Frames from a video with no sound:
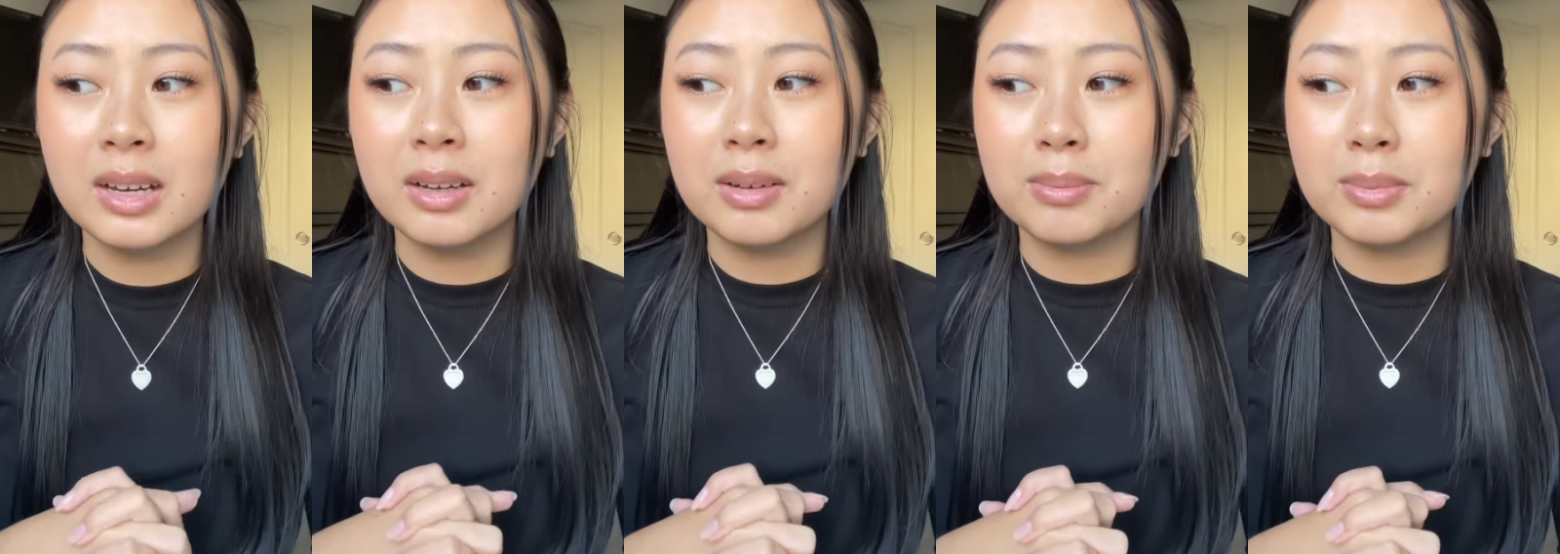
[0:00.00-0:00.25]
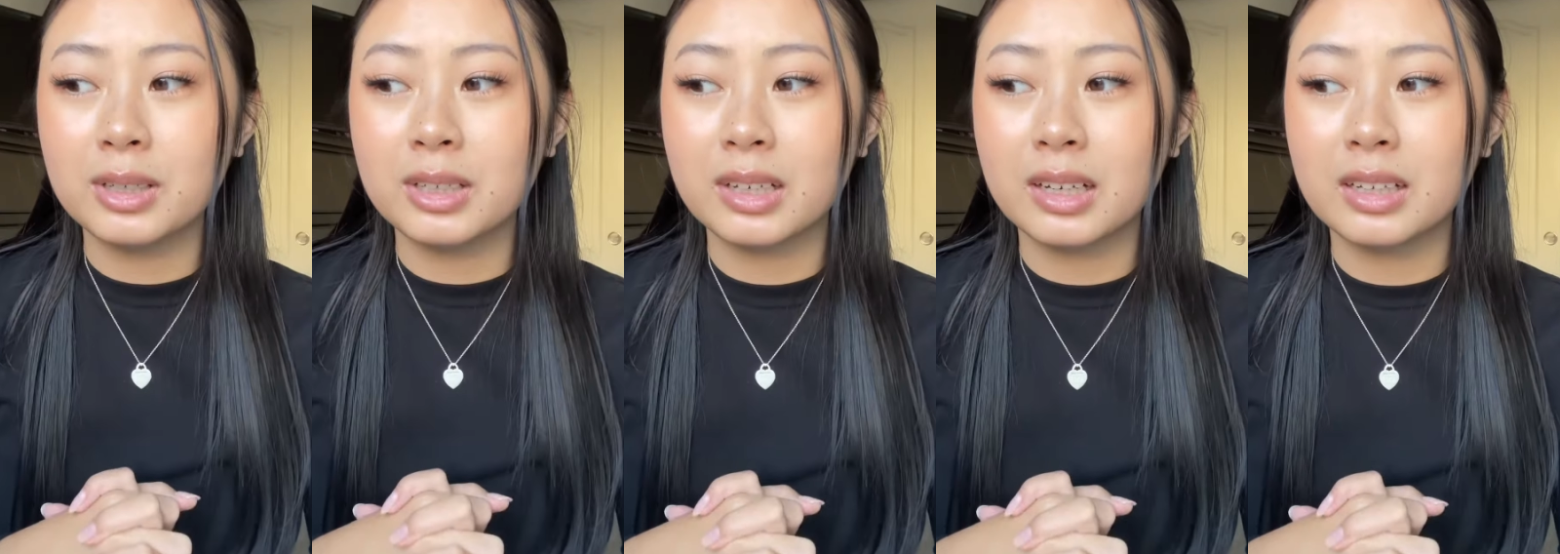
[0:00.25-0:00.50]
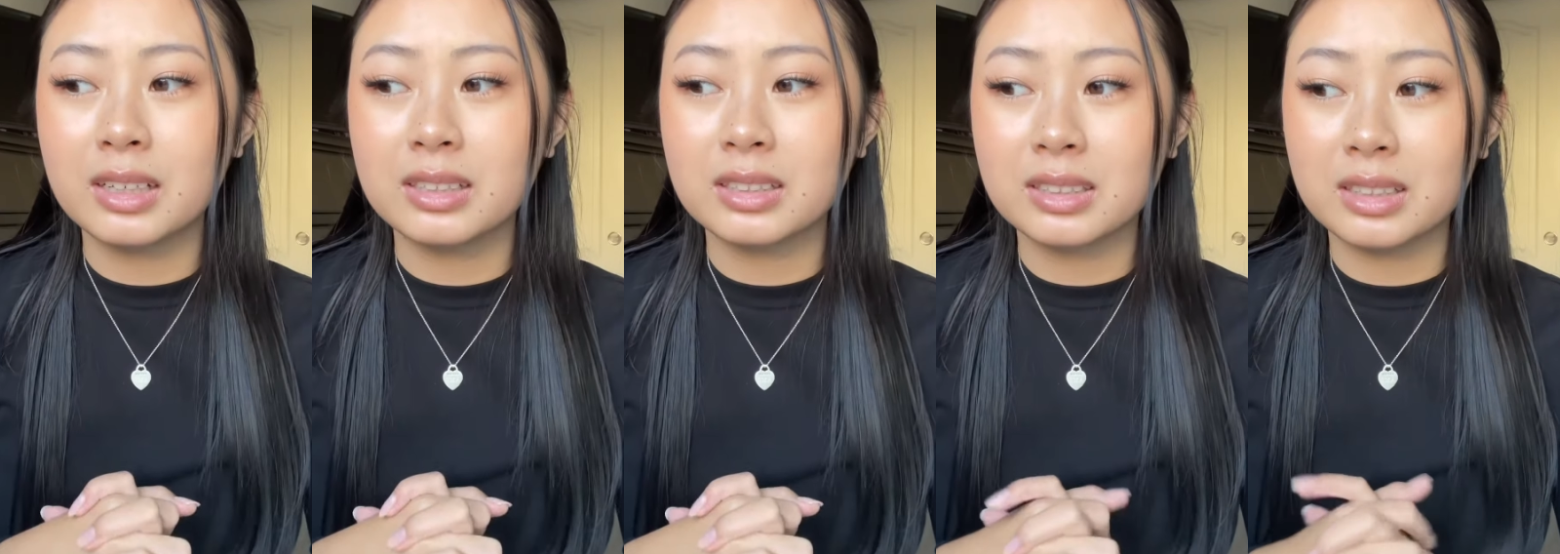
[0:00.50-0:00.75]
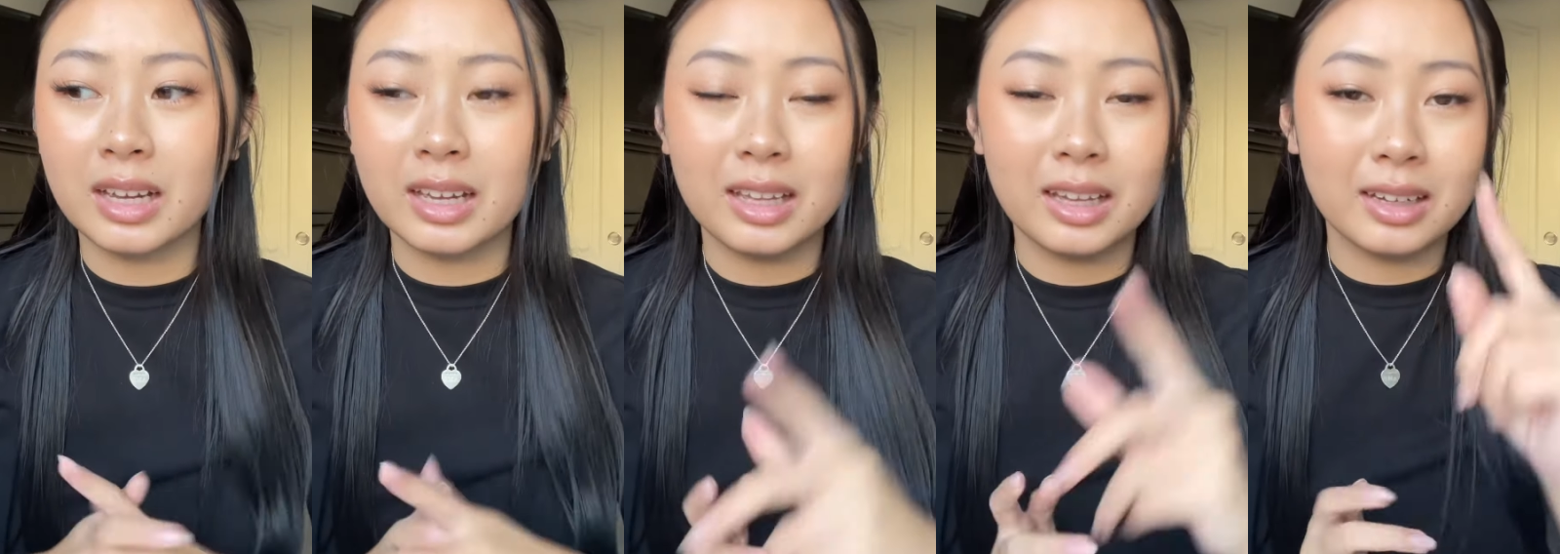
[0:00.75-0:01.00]
because
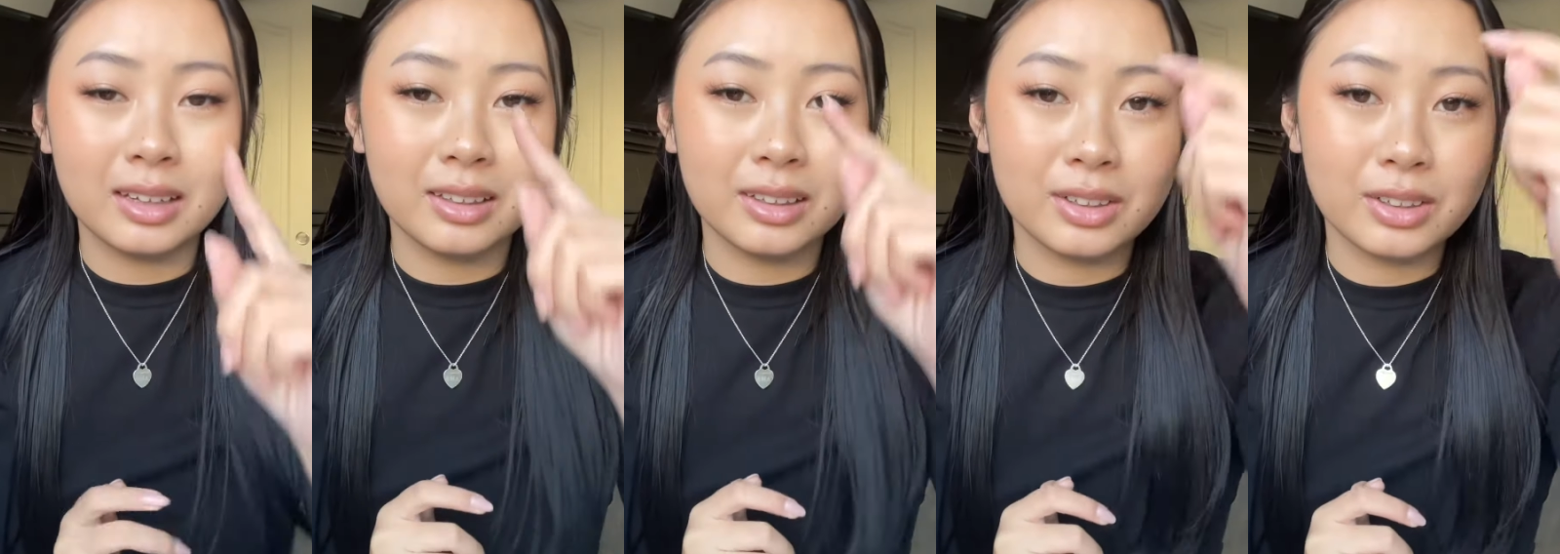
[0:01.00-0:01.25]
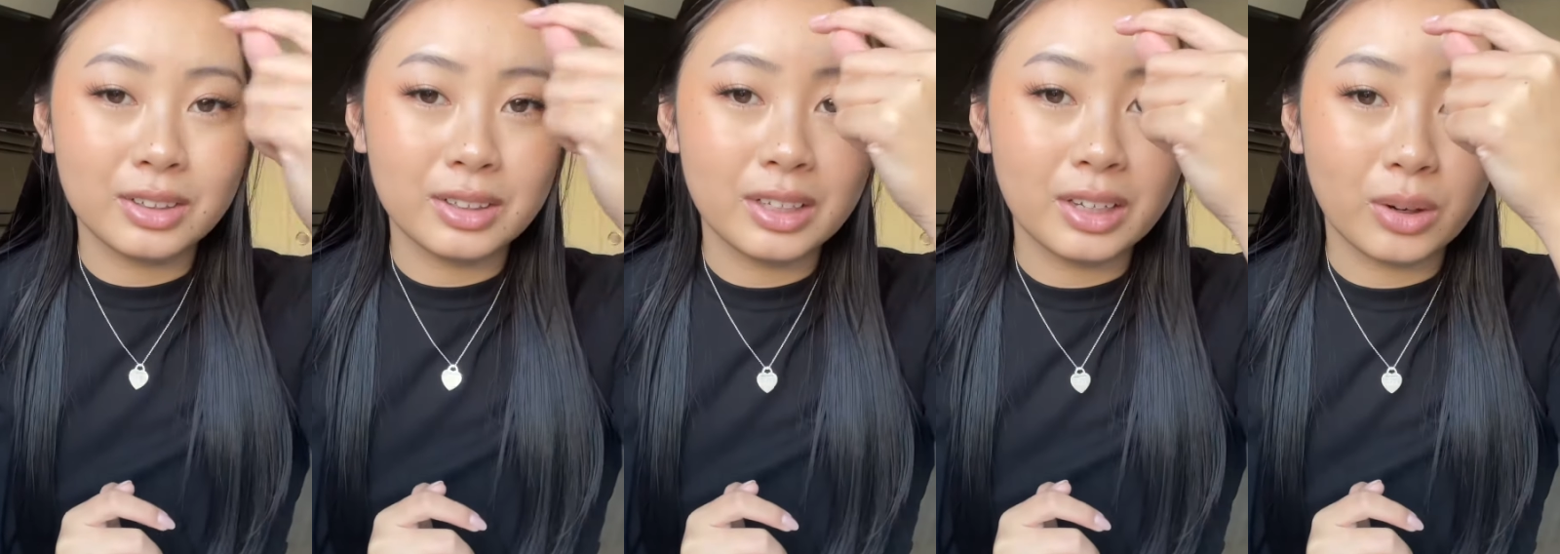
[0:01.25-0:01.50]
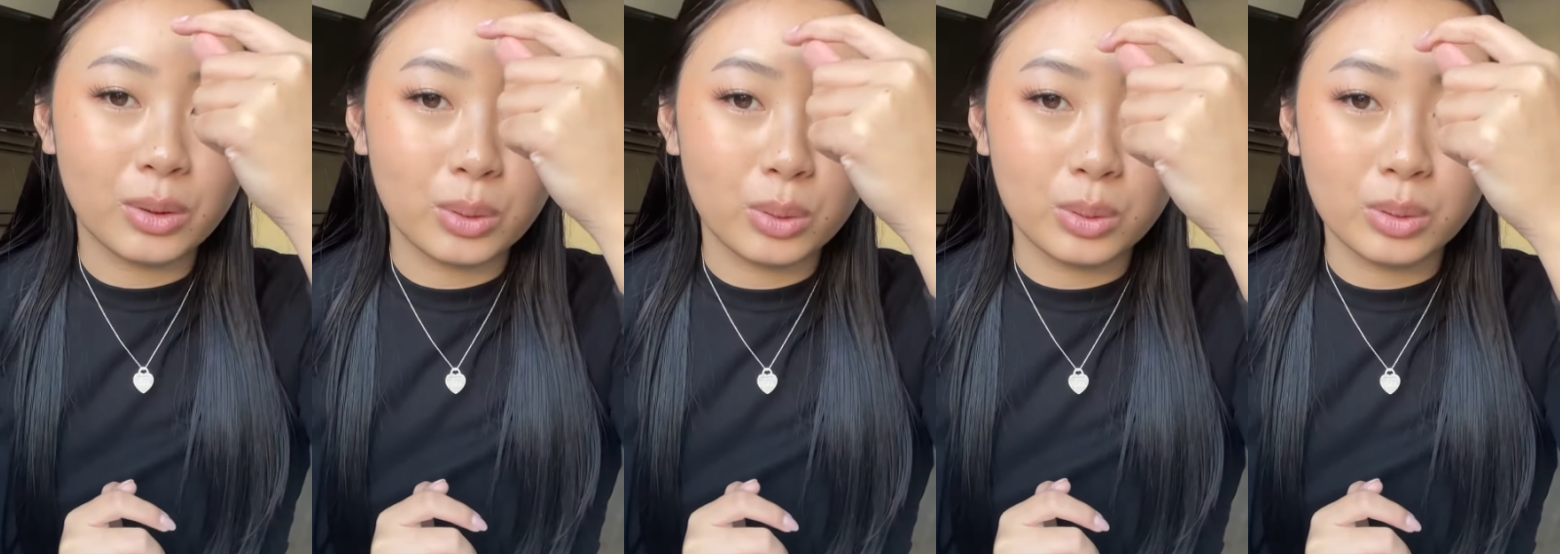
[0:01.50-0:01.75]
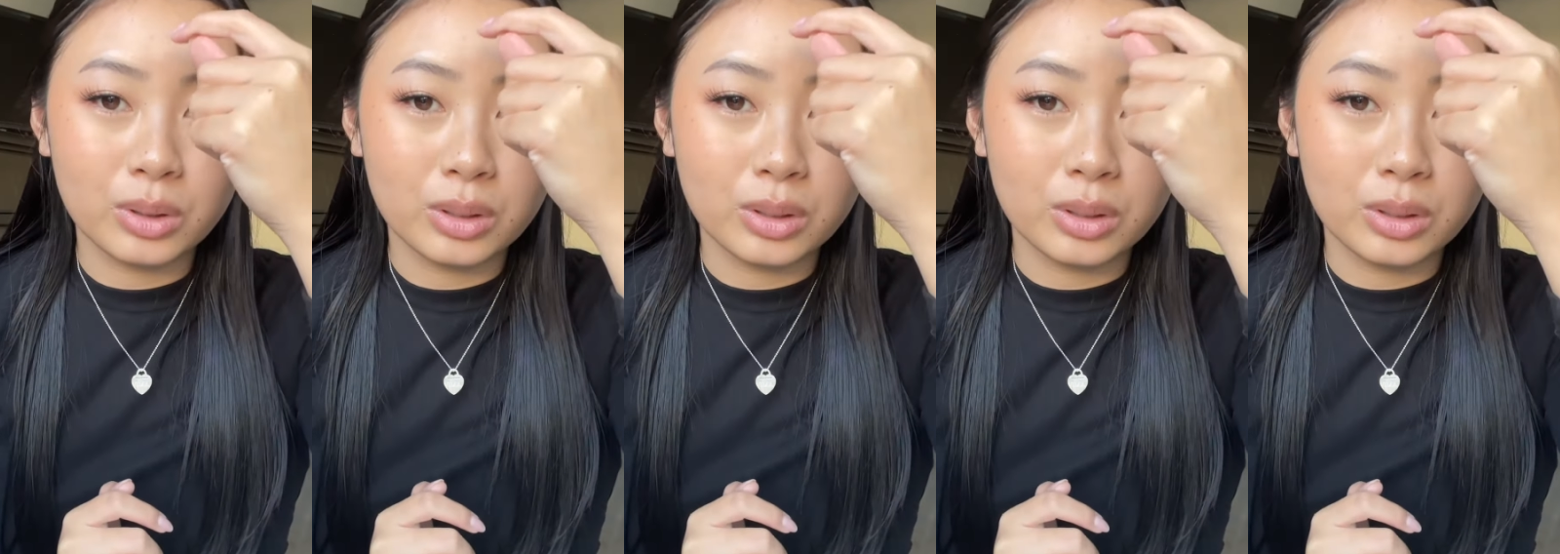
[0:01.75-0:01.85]
like literally a whole